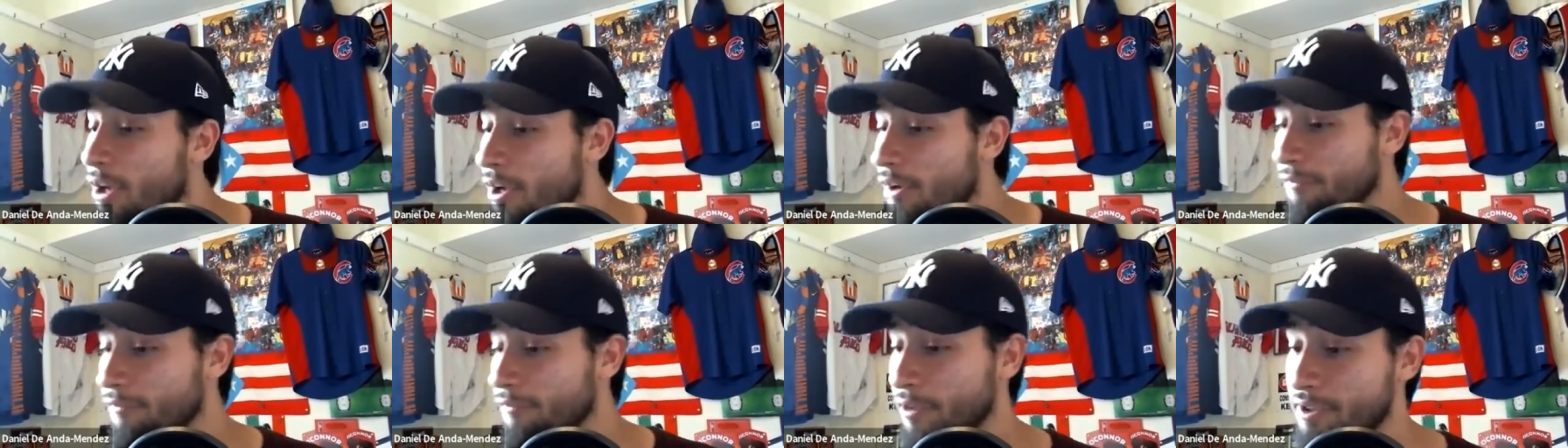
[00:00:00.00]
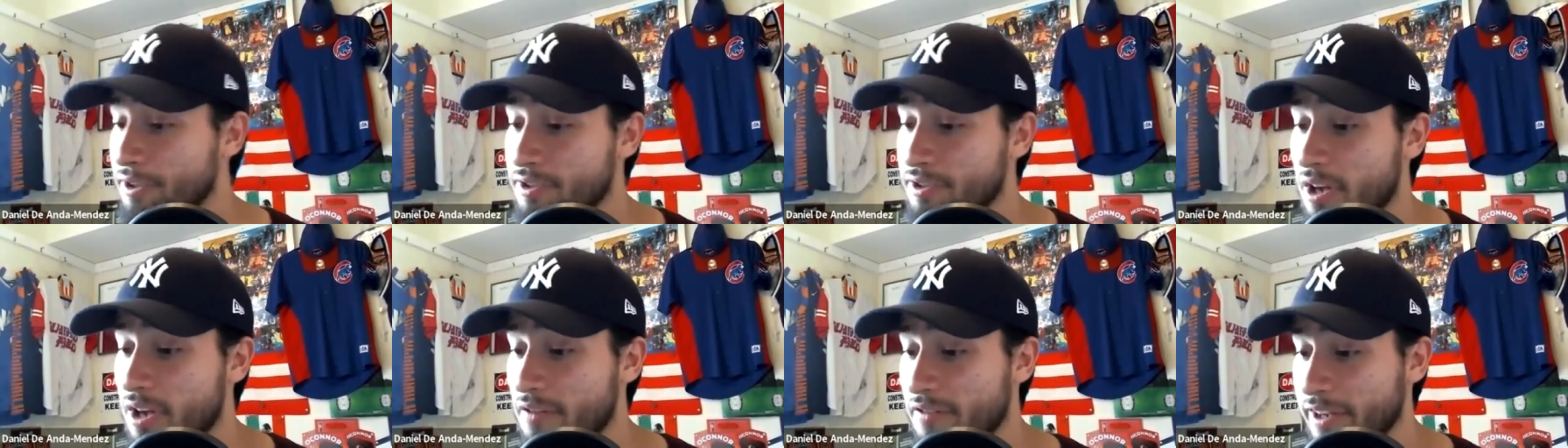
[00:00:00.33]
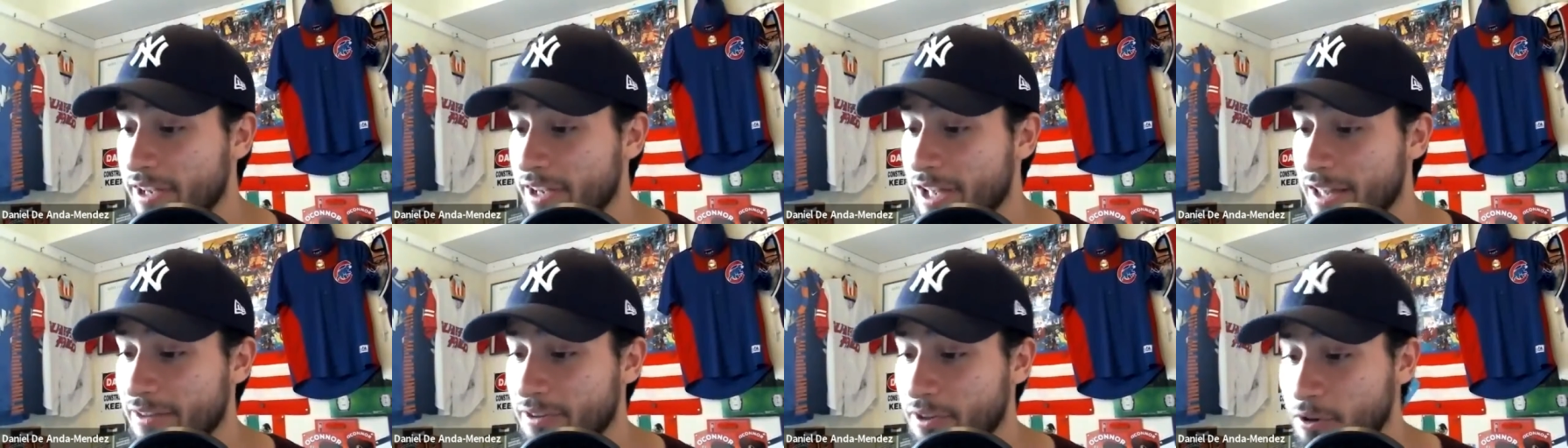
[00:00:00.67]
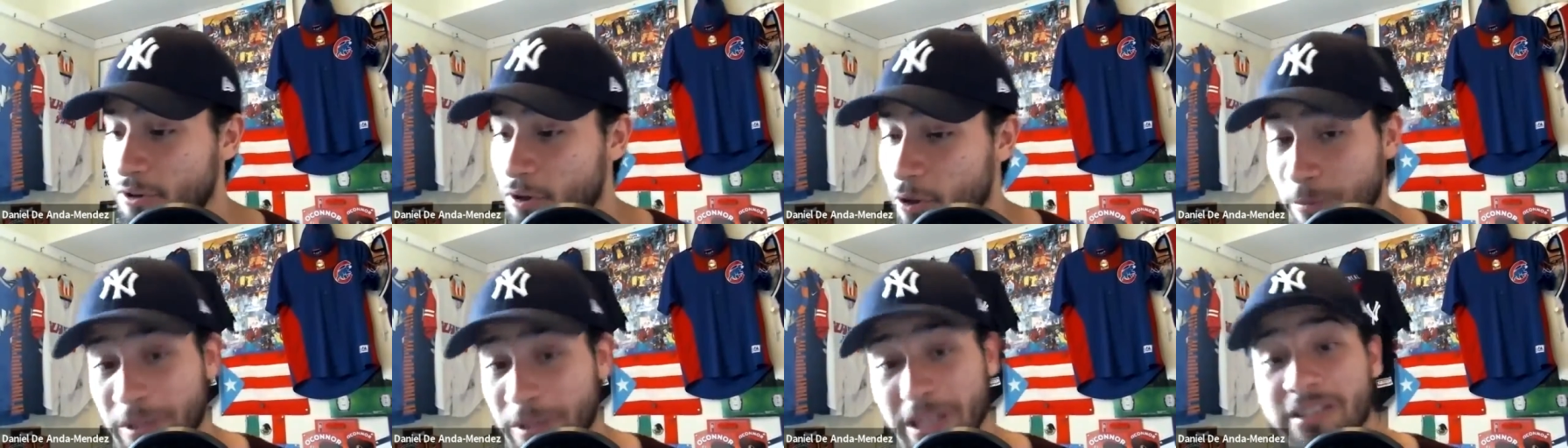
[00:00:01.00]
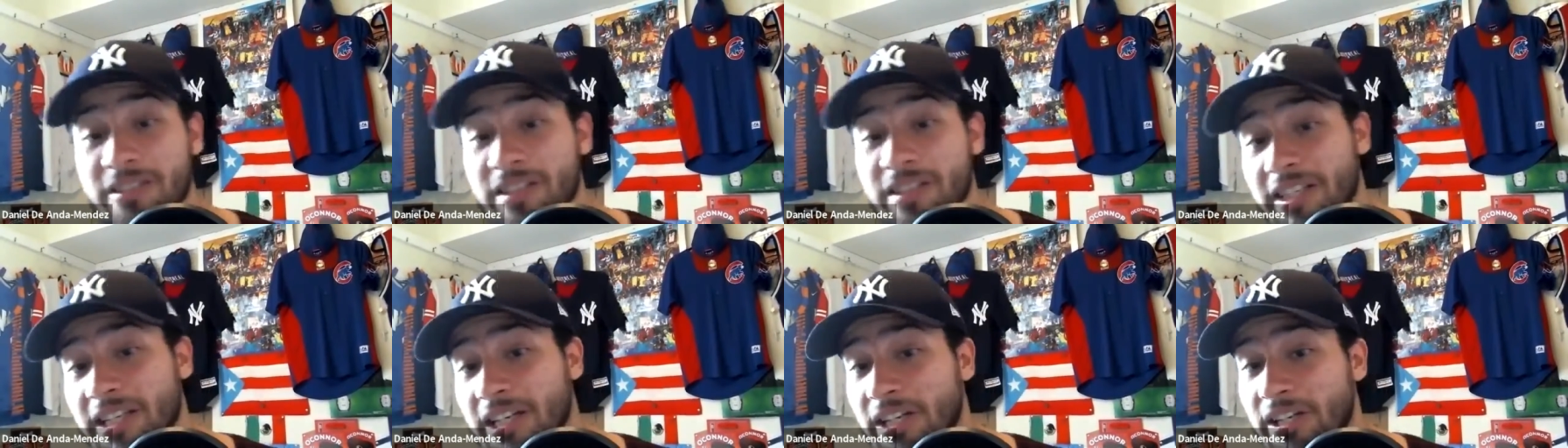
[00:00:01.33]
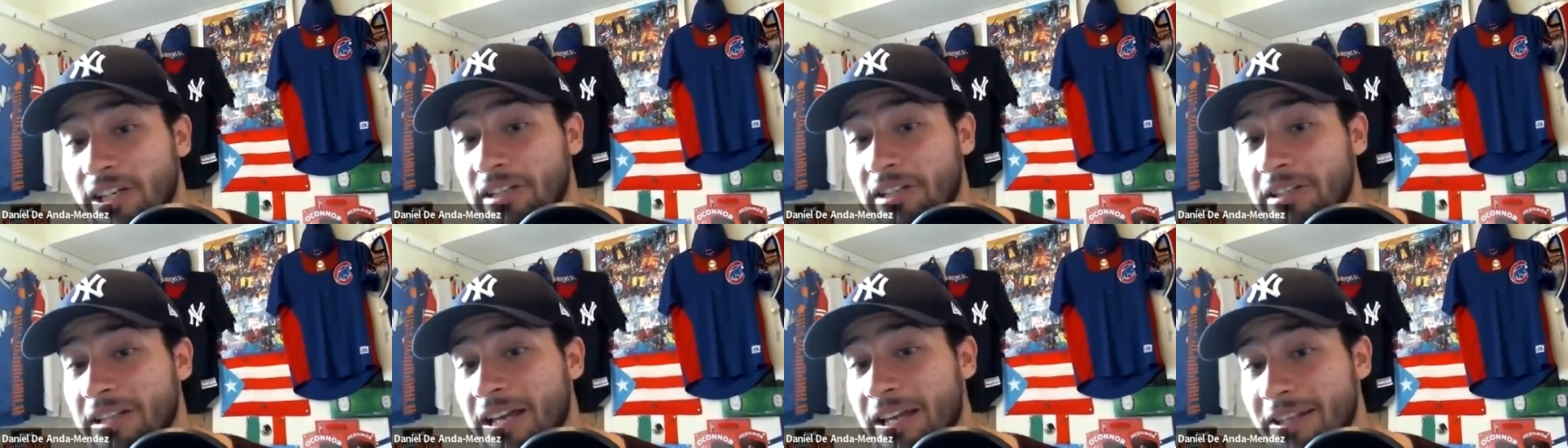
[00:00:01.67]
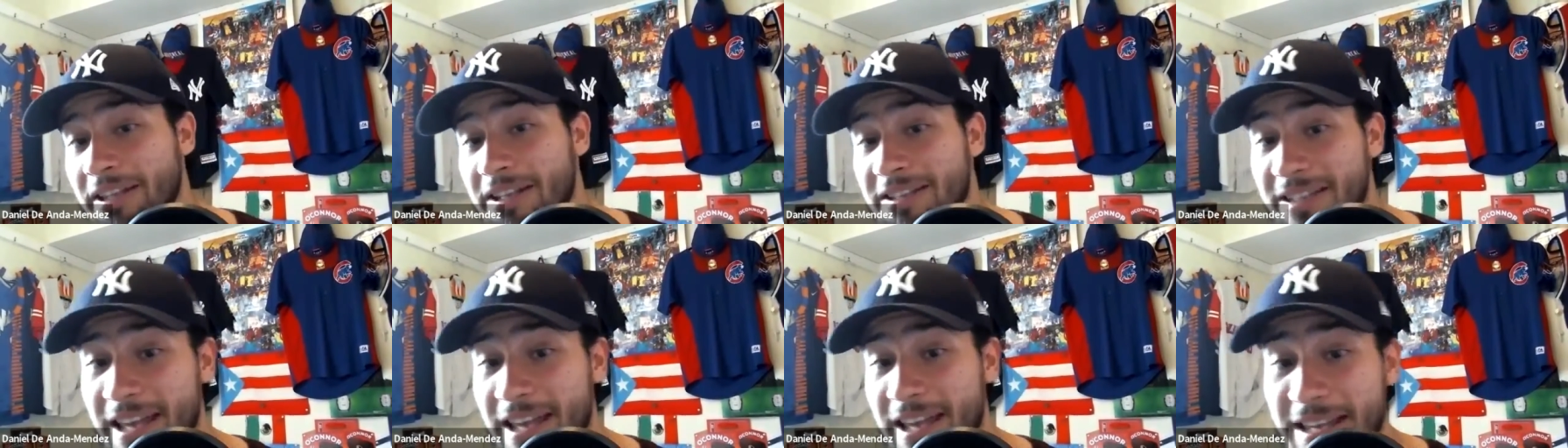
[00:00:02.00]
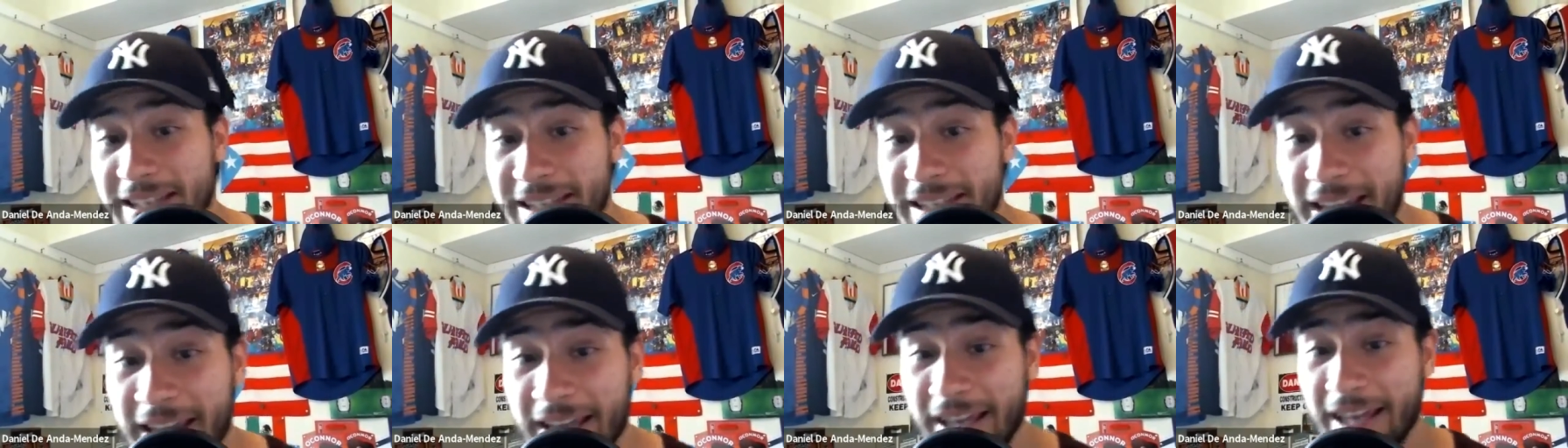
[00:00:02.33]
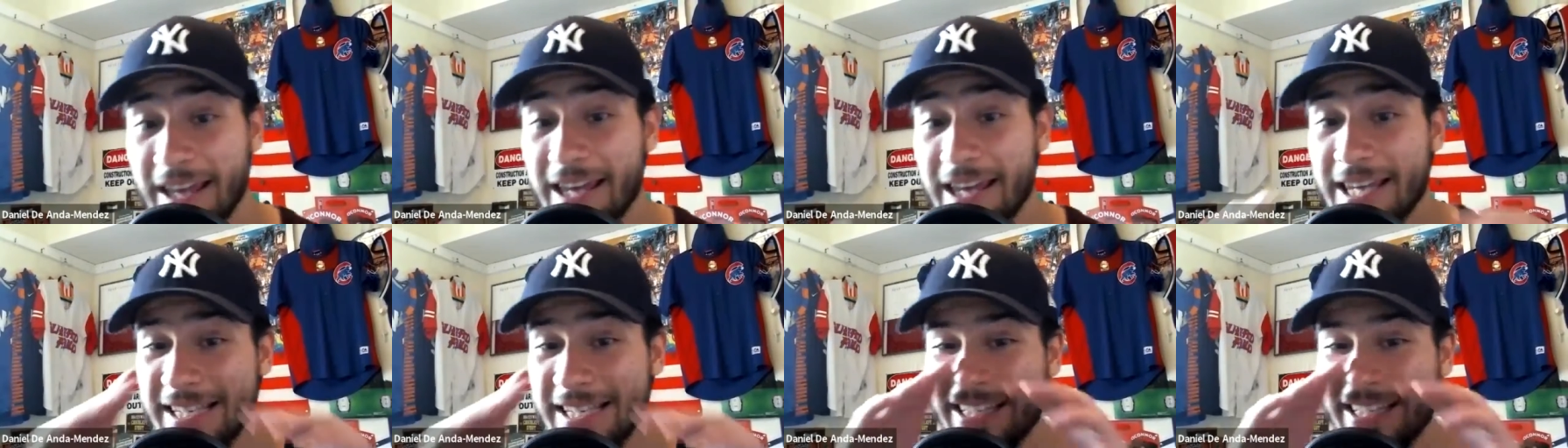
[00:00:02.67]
First off, they got the homie Enrique Hernandez, a.k.a.